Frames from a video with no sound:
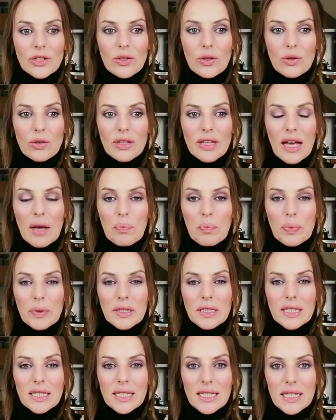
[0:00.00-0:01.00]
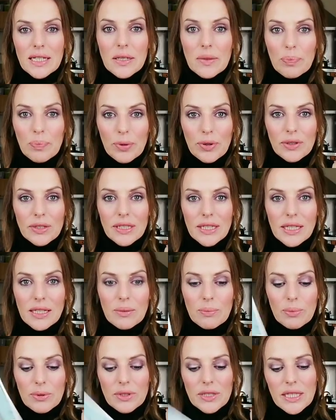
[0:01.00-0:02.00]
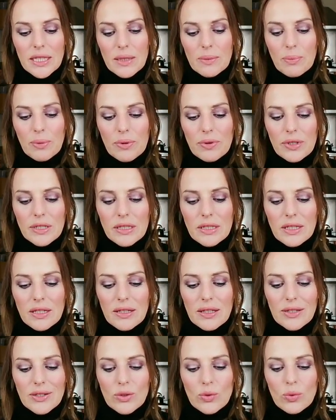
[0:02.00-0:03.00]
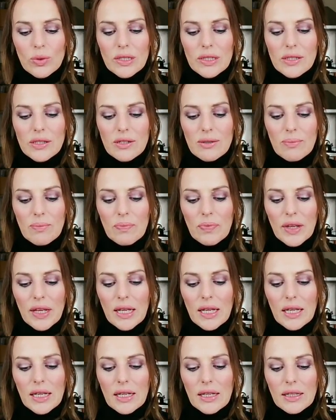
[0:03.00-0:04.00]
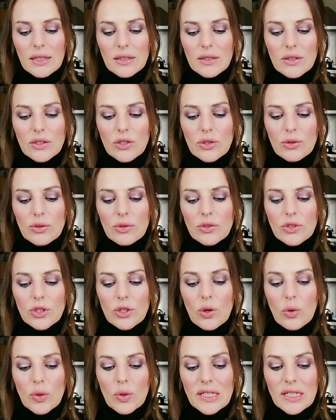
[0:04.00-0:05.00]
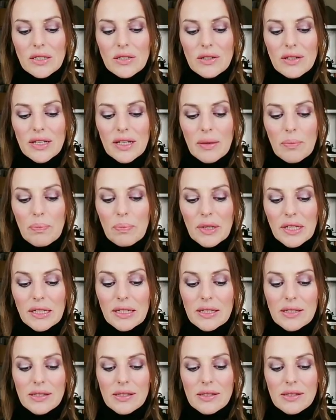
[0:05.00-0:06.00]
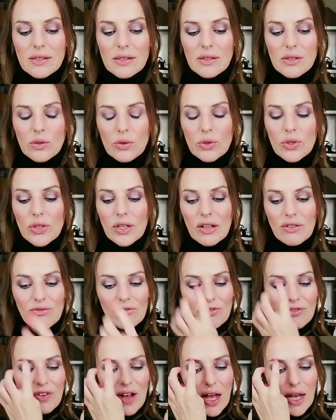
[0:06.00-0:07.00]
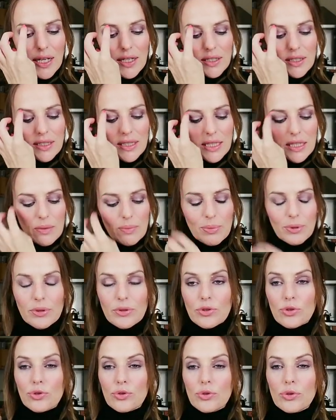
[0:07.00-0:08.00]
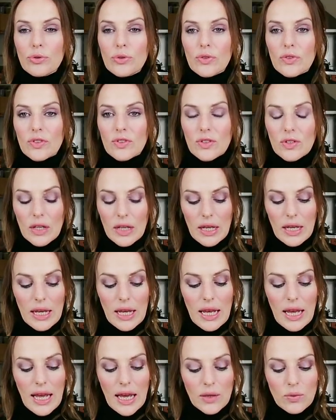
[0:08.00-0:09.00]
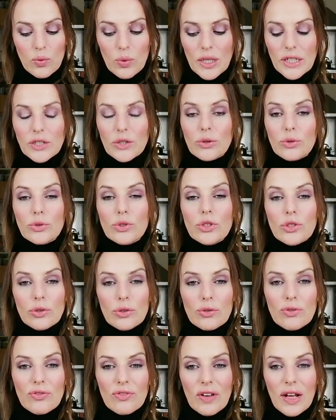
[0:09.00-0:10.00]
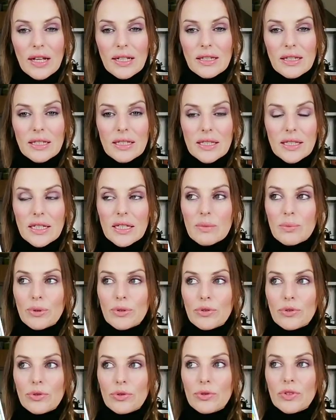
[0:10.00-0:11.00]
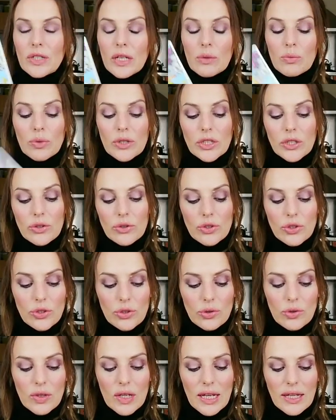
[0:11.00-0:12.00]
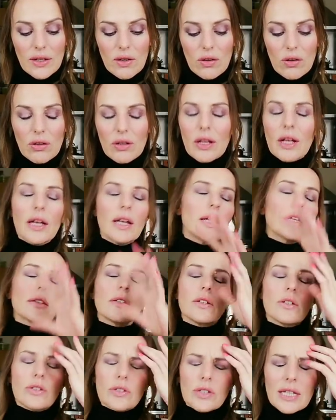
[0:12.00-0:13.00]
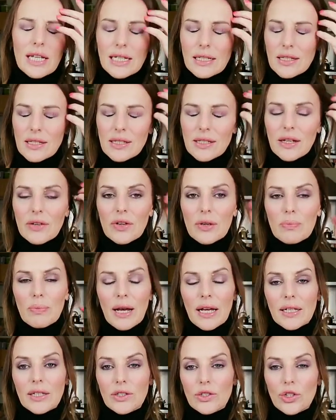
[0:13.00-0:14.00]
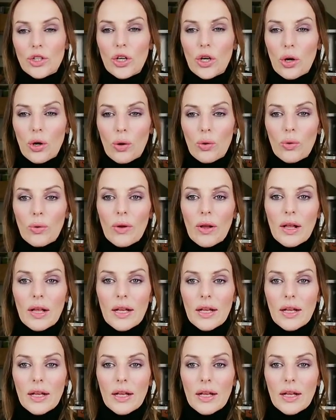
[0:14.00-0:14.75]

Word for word: go that bit deeper into this wisdom, to go into the abyss so you can find deeper truths. And when you do find these deeper truths, and when you do let all the unnecessary baggage go,